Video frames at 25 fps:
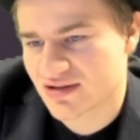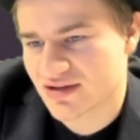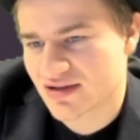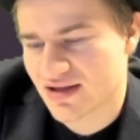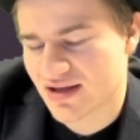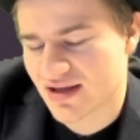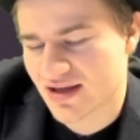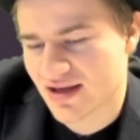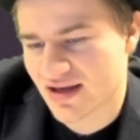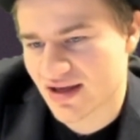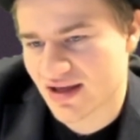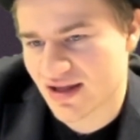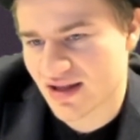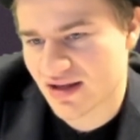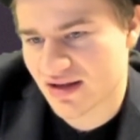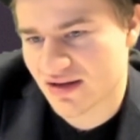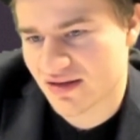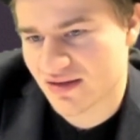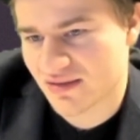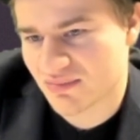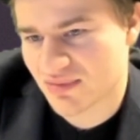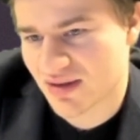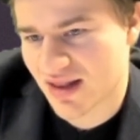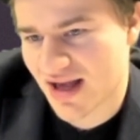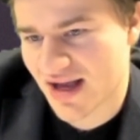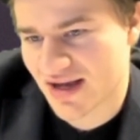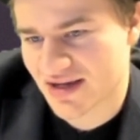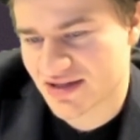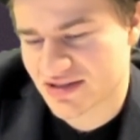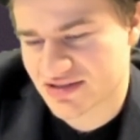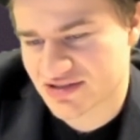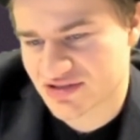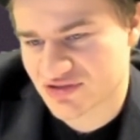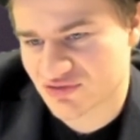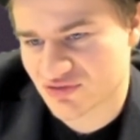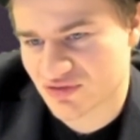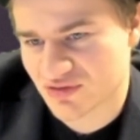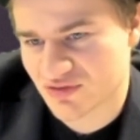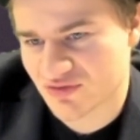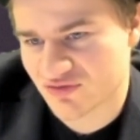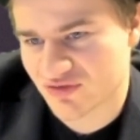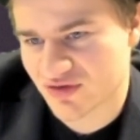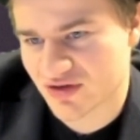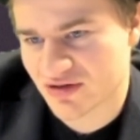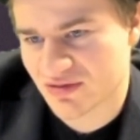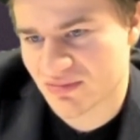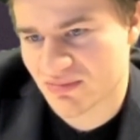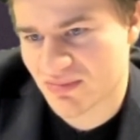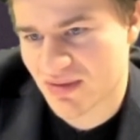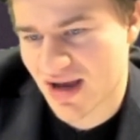and the black is doing
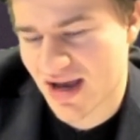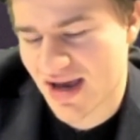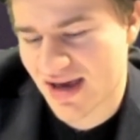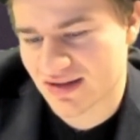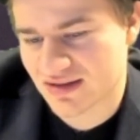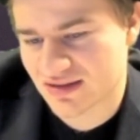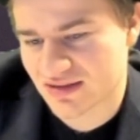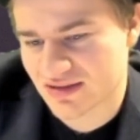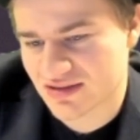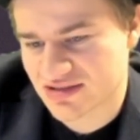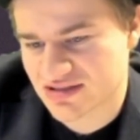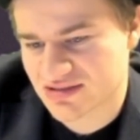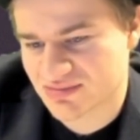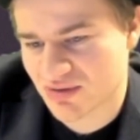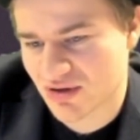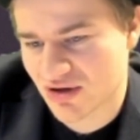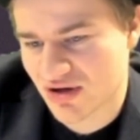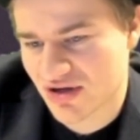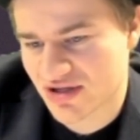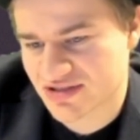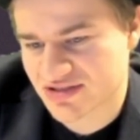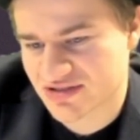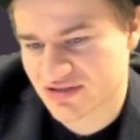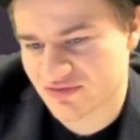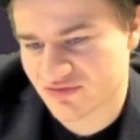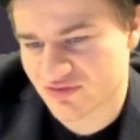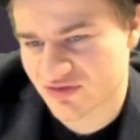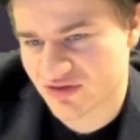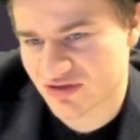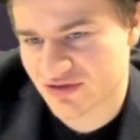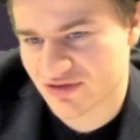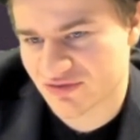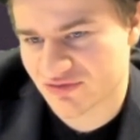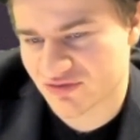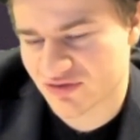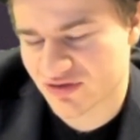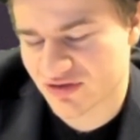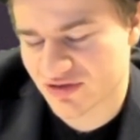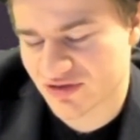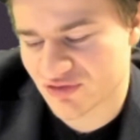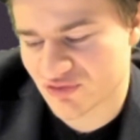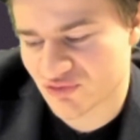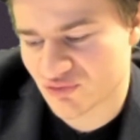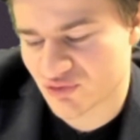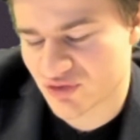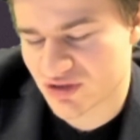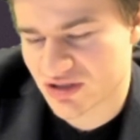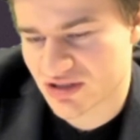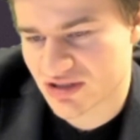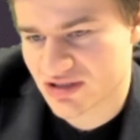very badly. His pawns are very
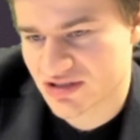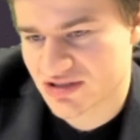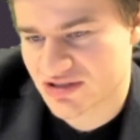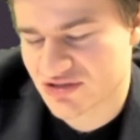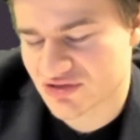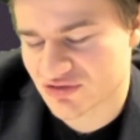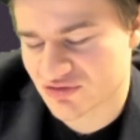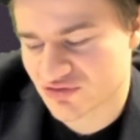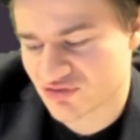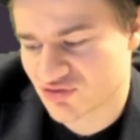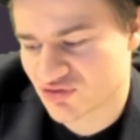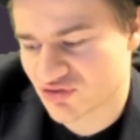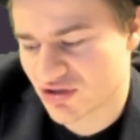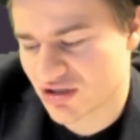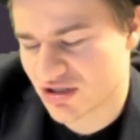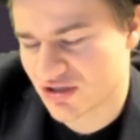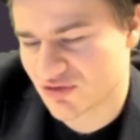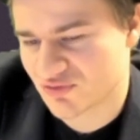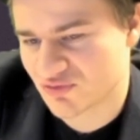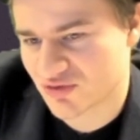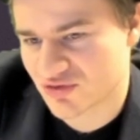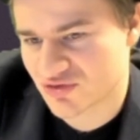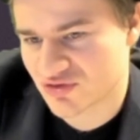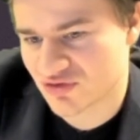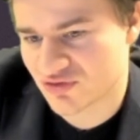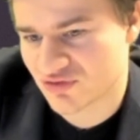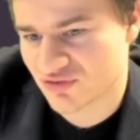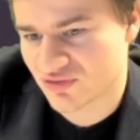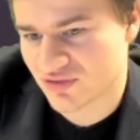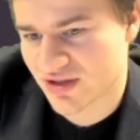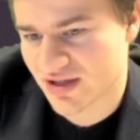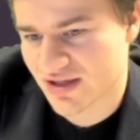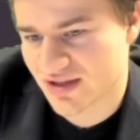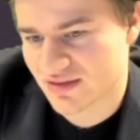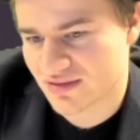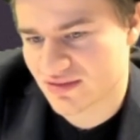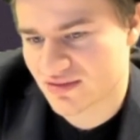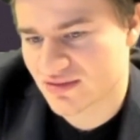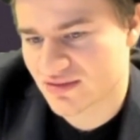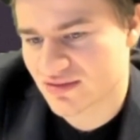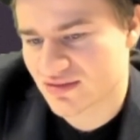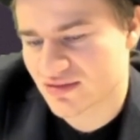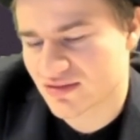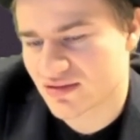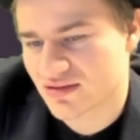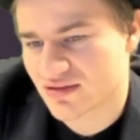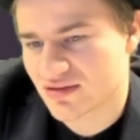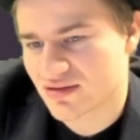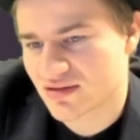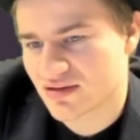weak, so you do not want to do that.
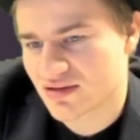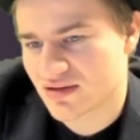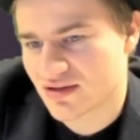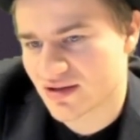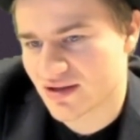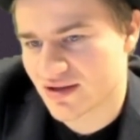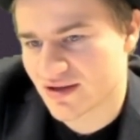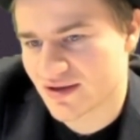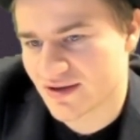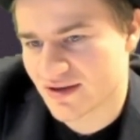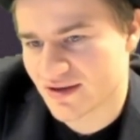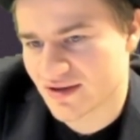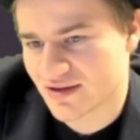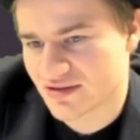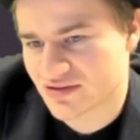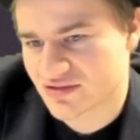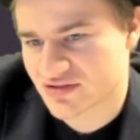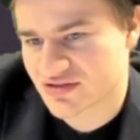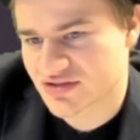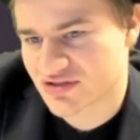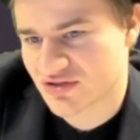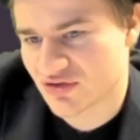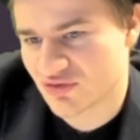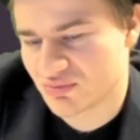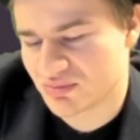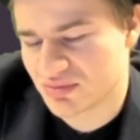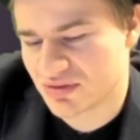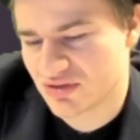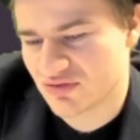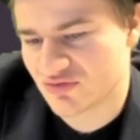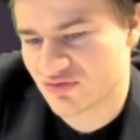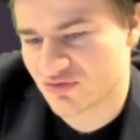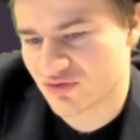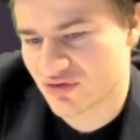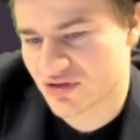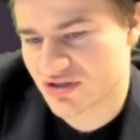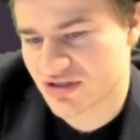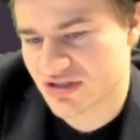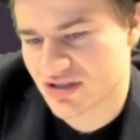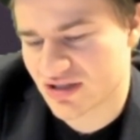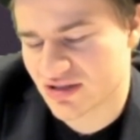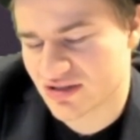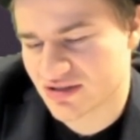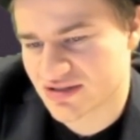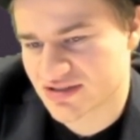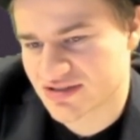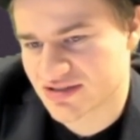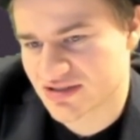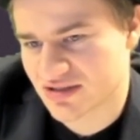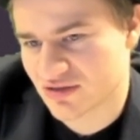So b4
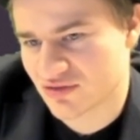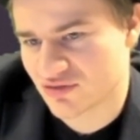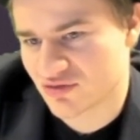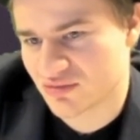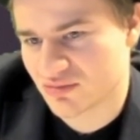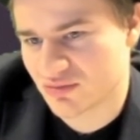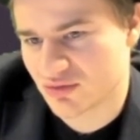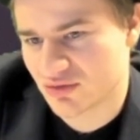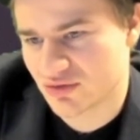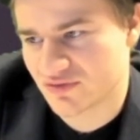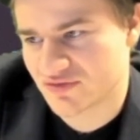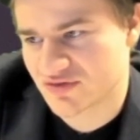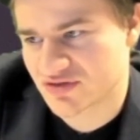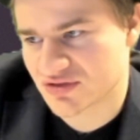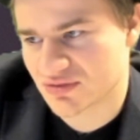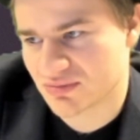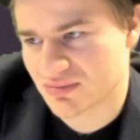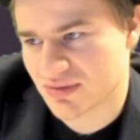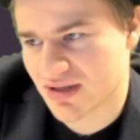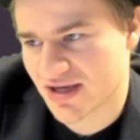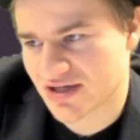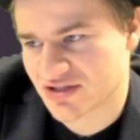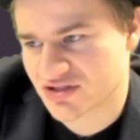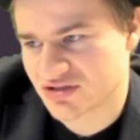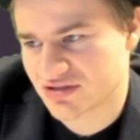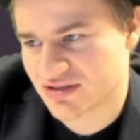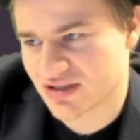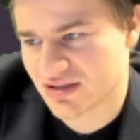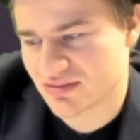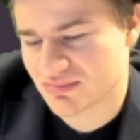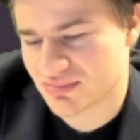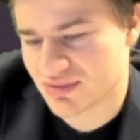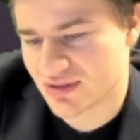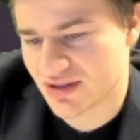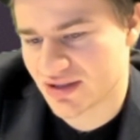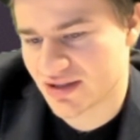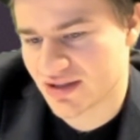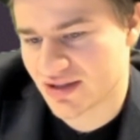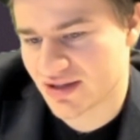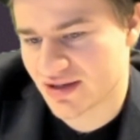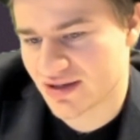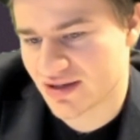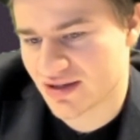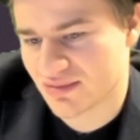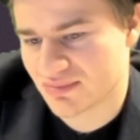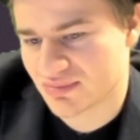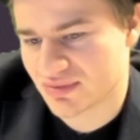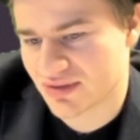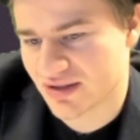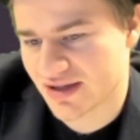is a good move, so black should then play
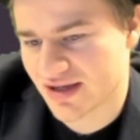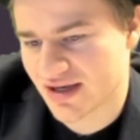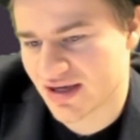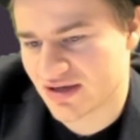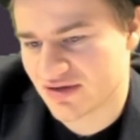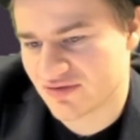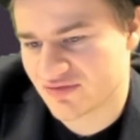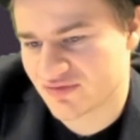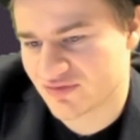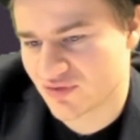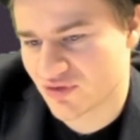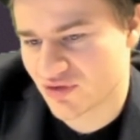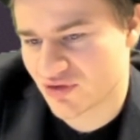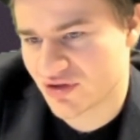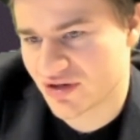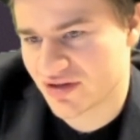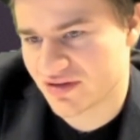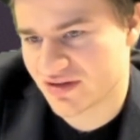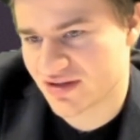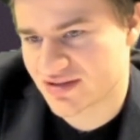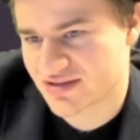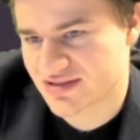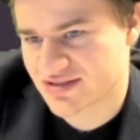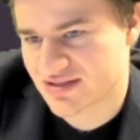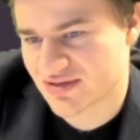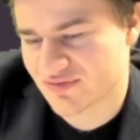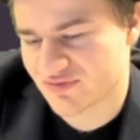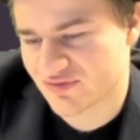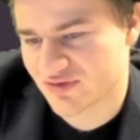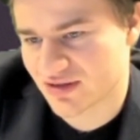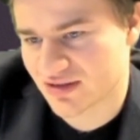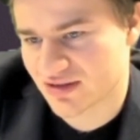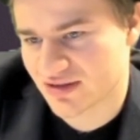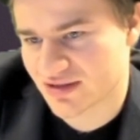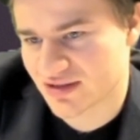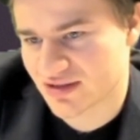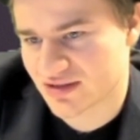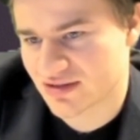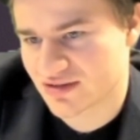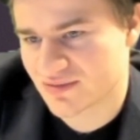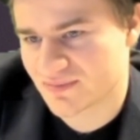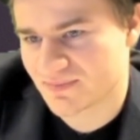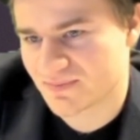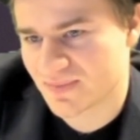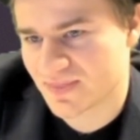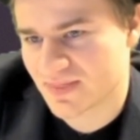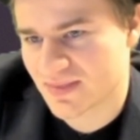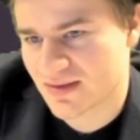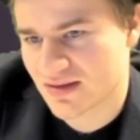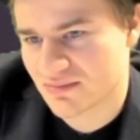a4, and then something like
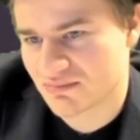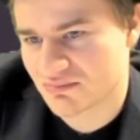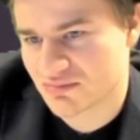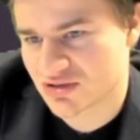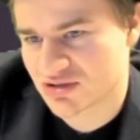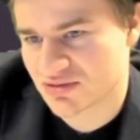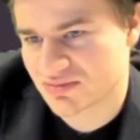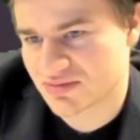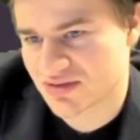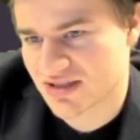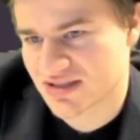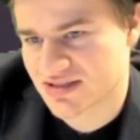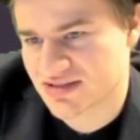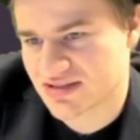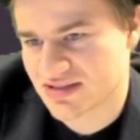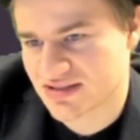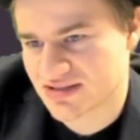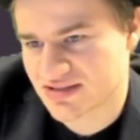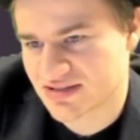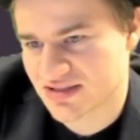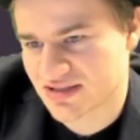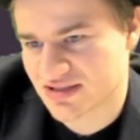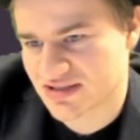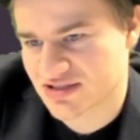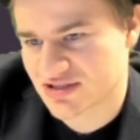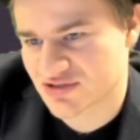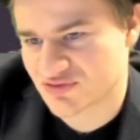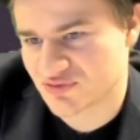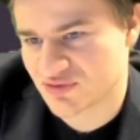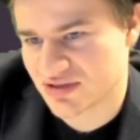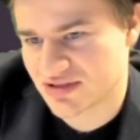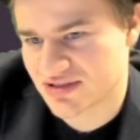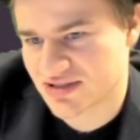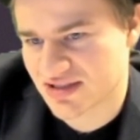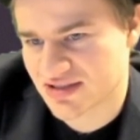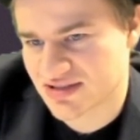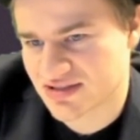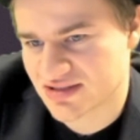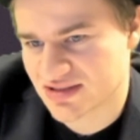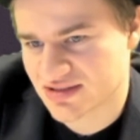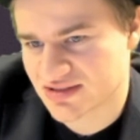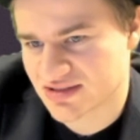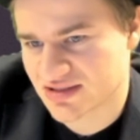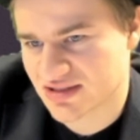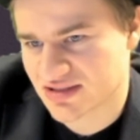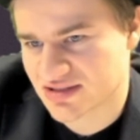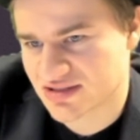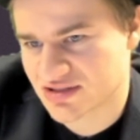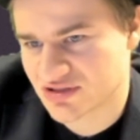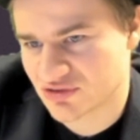bishop takes d6, queen takes
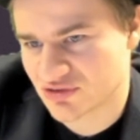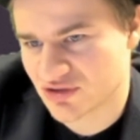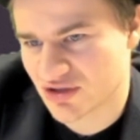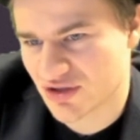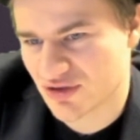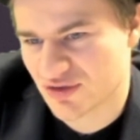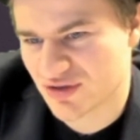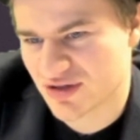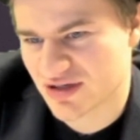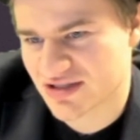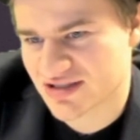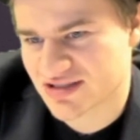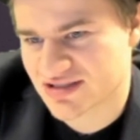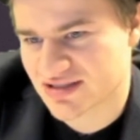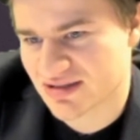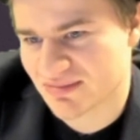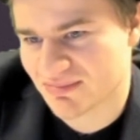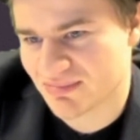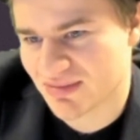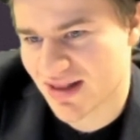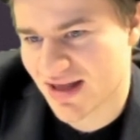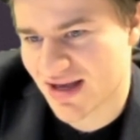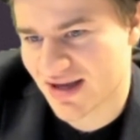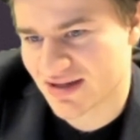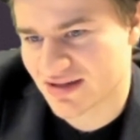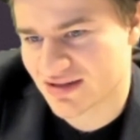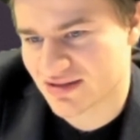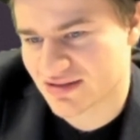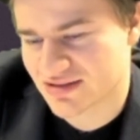d6. So you know it is that black